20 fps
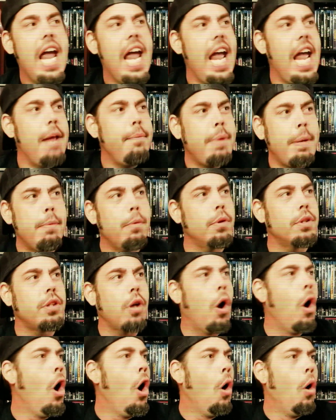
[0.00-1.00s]
And people want to
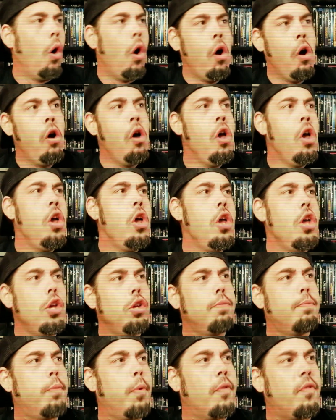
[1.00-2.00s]
talk, well,
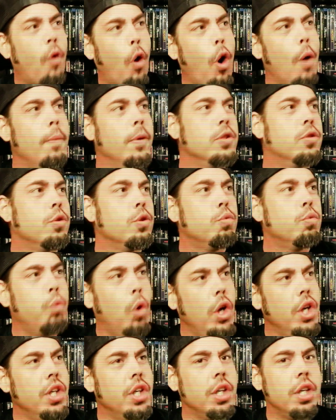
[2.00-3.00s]
his performance was
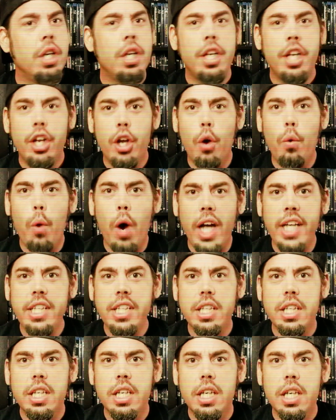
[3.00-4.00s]
wooden. You know what?
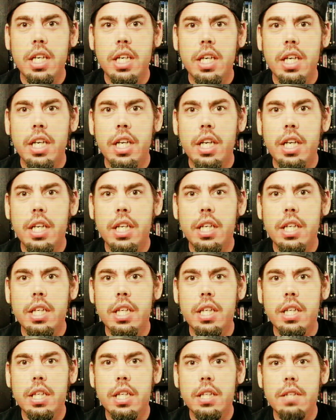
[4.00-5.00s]

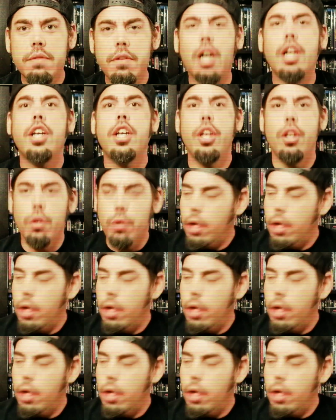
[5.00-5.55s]
Fuck you.